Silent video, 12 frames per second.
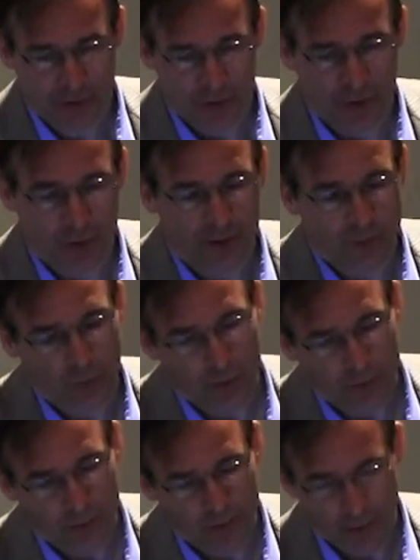So
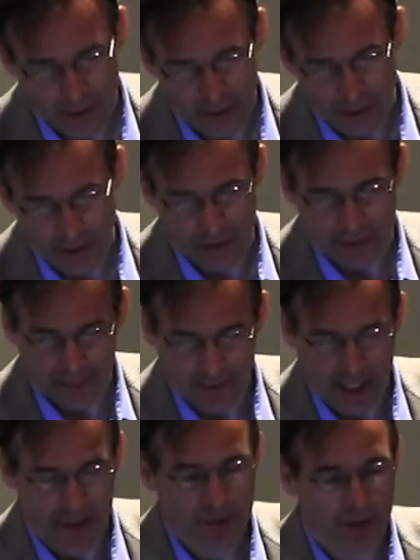what
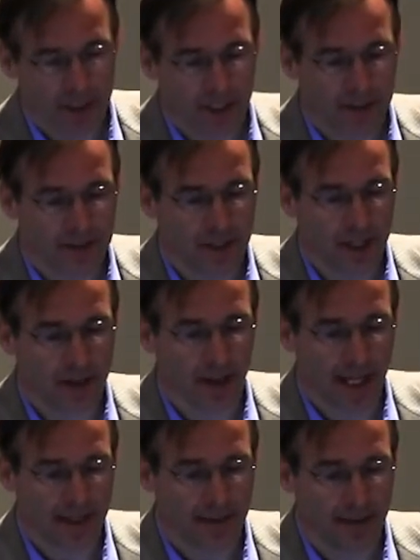Jeroen did is he
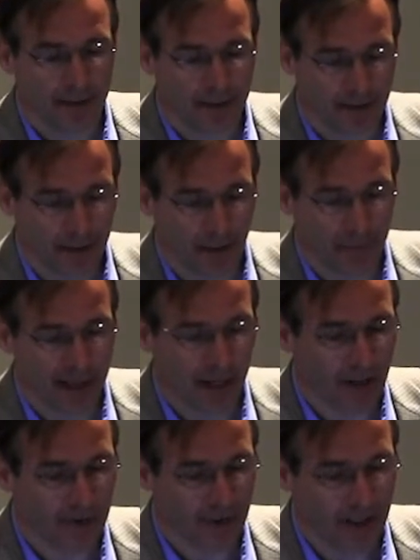collected about
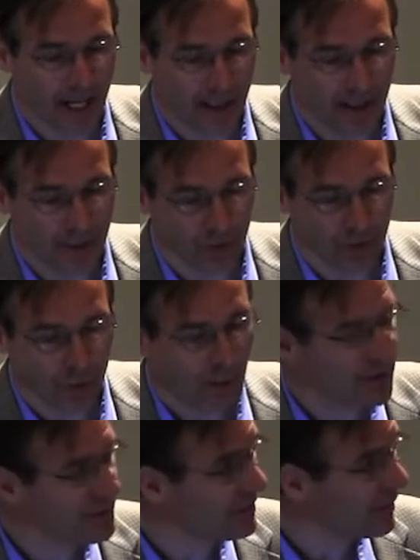190
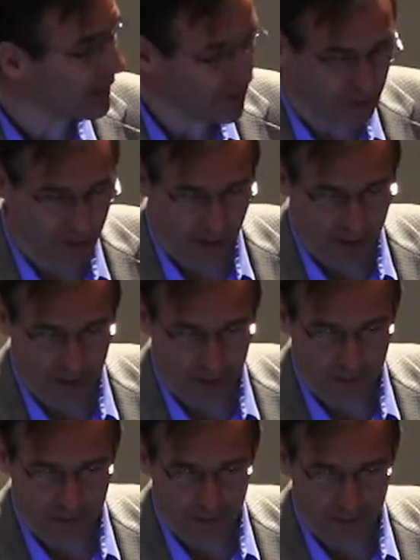earthquakes, and you can see here
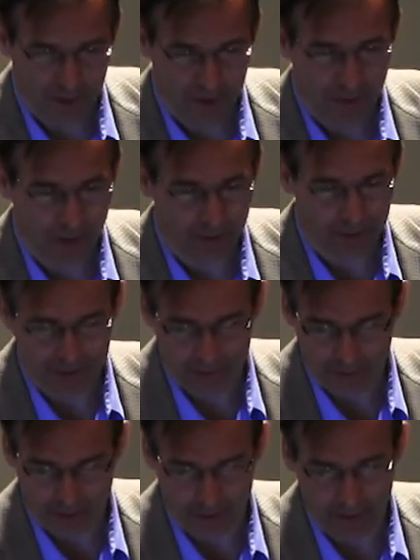the beach balls
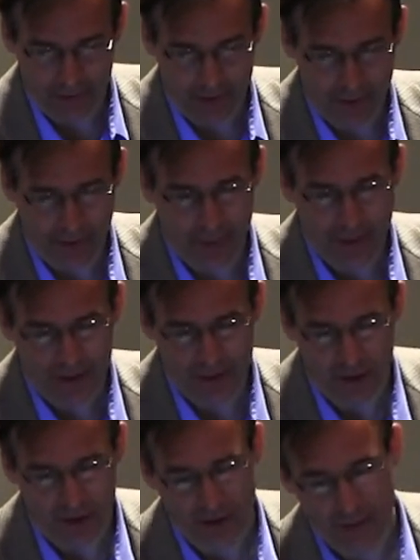are all the earthquakes
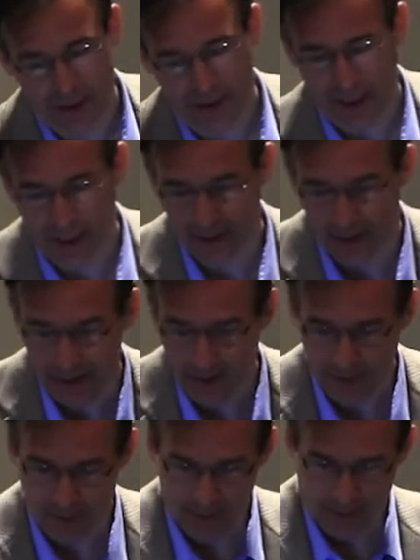along the mid-Atlantic
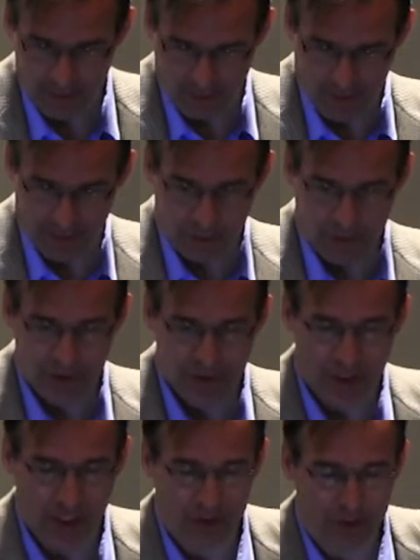
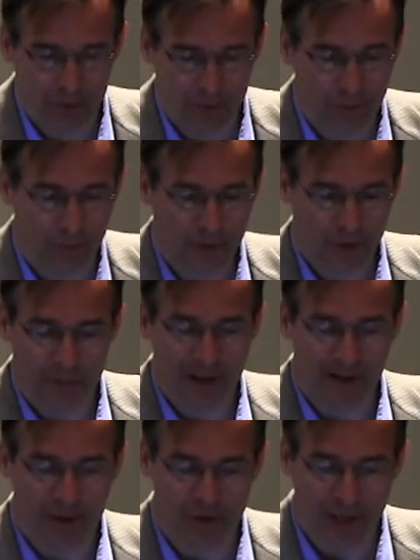ridge and through the
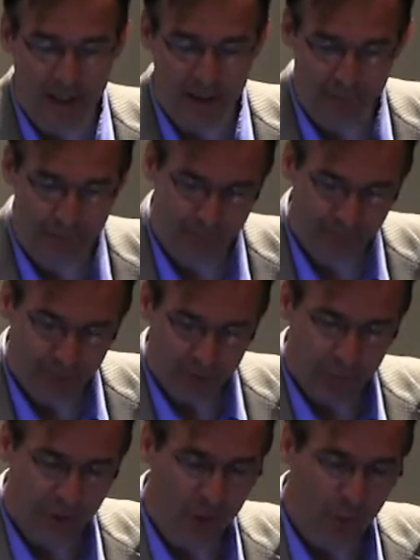Mediterranean,
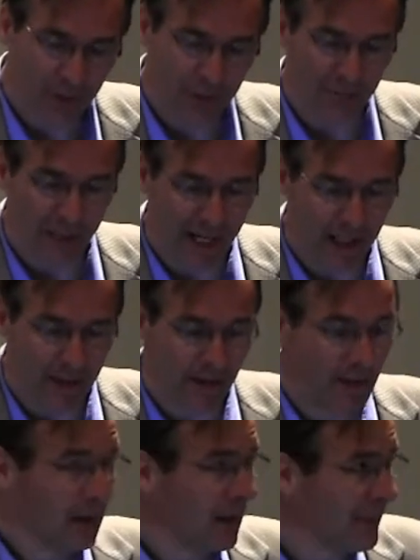recorded by
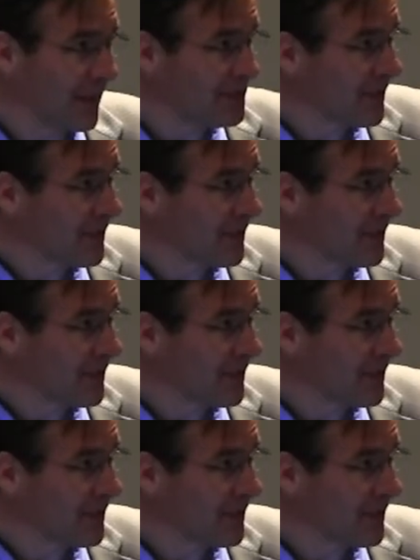about